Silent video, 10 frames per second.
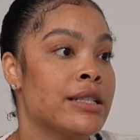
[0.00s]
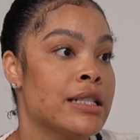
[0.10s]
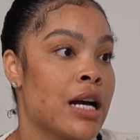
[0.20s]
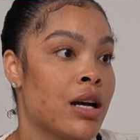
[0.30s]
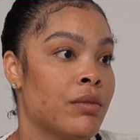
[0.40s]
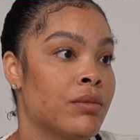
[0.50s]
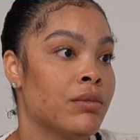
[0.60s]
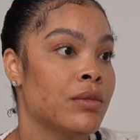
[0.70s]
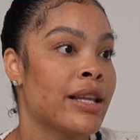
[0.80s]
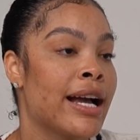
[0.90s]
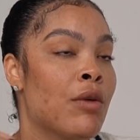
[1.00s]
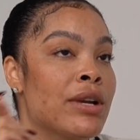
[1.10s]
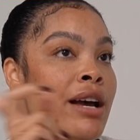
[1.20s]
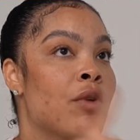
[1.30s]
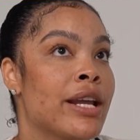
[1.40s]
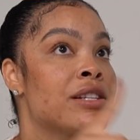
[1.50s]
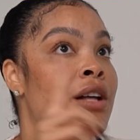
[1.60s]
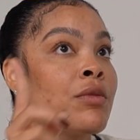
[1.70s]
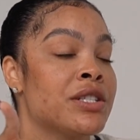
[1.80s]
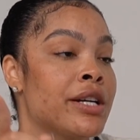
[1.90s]
of time. Like I would have waited till
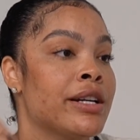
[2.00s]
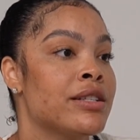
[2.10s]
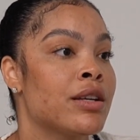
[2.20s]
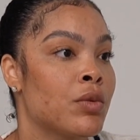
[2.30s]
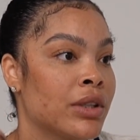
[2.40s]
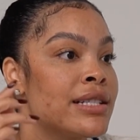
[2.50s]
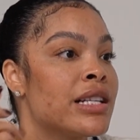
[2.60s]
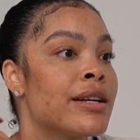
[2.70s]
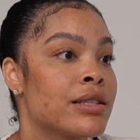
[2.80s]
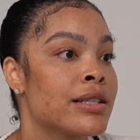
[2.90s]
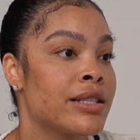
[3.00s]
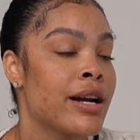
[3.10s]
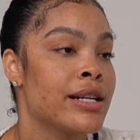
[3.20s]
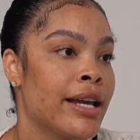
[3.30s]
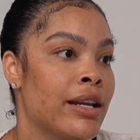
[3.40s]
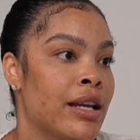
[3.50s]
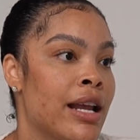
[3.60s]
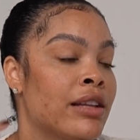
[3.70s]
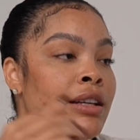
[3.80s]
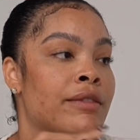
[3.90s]
I was 30 to really seriously start
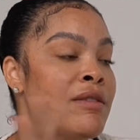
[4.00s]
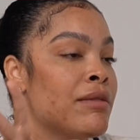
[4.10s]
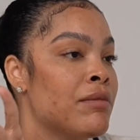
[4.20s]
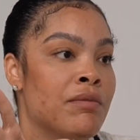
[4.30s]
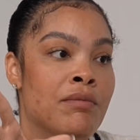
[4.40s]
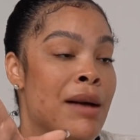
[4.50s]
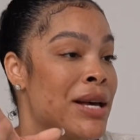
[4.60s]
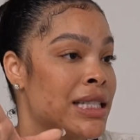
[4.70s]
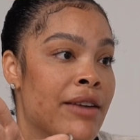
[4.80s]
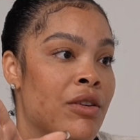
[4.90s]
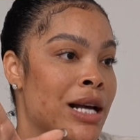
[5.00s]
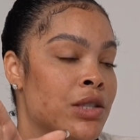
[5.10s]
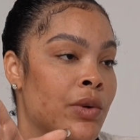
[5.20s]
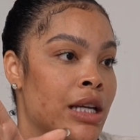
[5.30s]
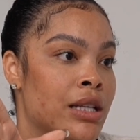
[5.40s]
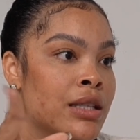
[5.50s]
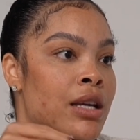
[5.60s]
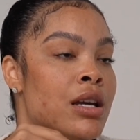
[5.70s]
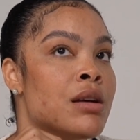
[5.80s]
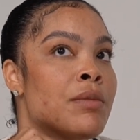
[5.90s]
dating and live my best in my 20s.
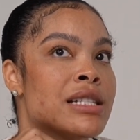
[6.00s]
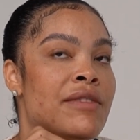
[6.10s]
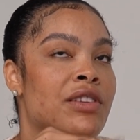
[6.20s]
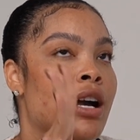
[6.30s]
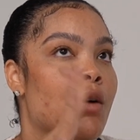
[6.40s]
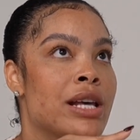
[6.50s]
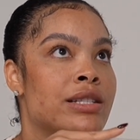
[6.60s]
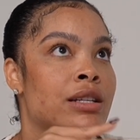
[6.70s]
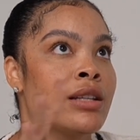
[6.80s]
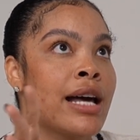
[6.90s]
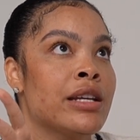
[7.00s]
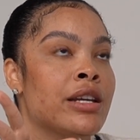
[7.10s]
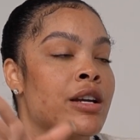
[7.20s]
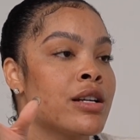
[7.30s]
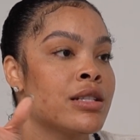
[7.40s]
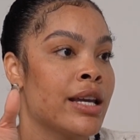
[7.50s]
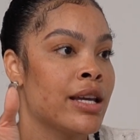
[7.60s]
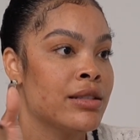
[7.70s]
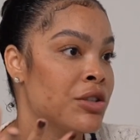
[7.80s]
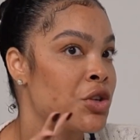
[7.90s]
Okay. Because I feel like I wasted a lot of years
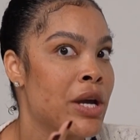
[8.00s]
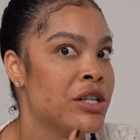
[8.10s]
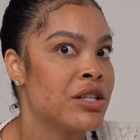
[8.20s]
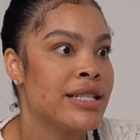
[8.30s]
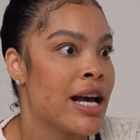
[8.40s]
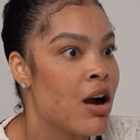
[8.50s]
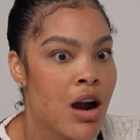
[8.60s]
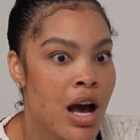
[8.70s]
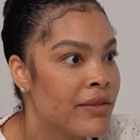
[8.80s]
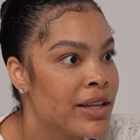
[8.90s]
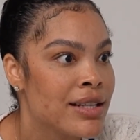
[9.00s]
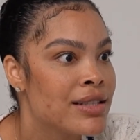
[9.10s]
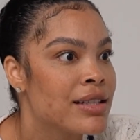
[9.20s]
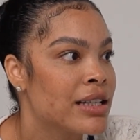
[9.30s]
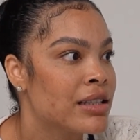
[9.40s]
in situations that are obviously